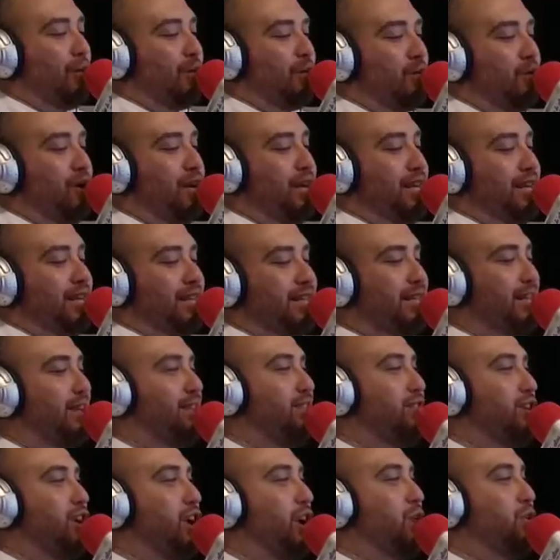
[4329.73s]

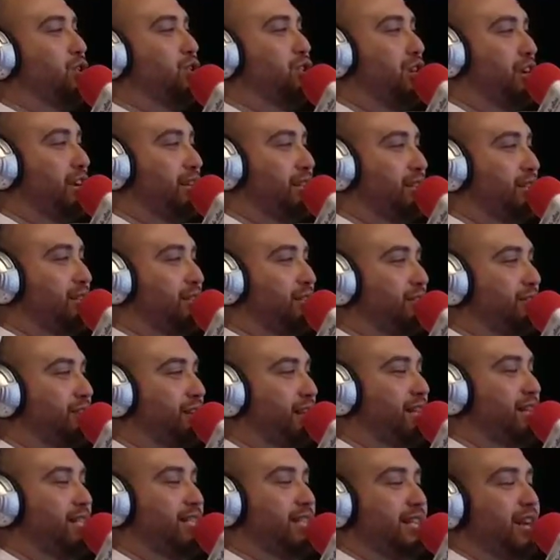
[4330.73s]
preconceived notions of
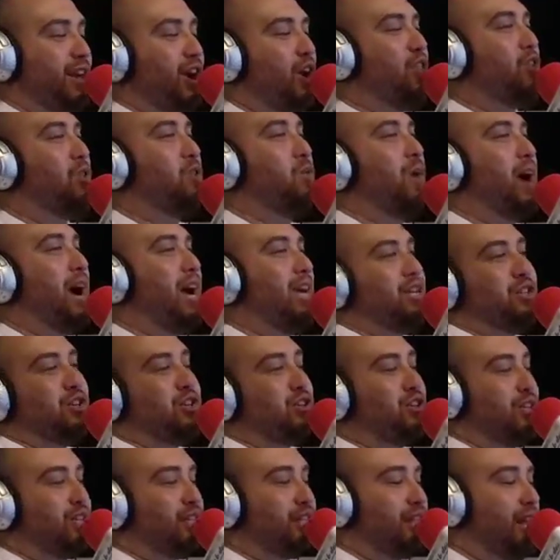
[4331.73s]
Disney. Otherwise, you're
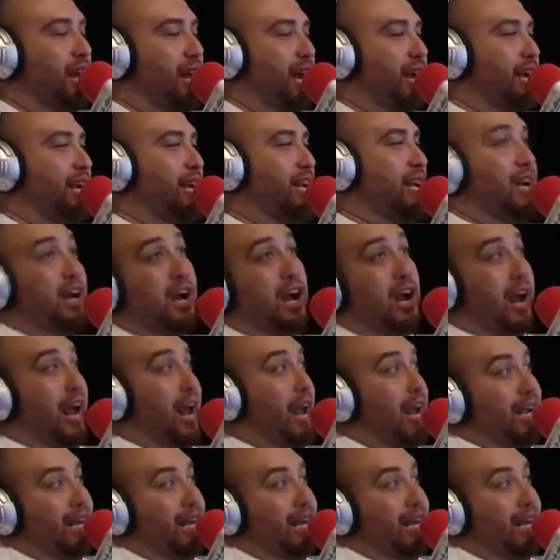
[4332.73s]
just like, hey,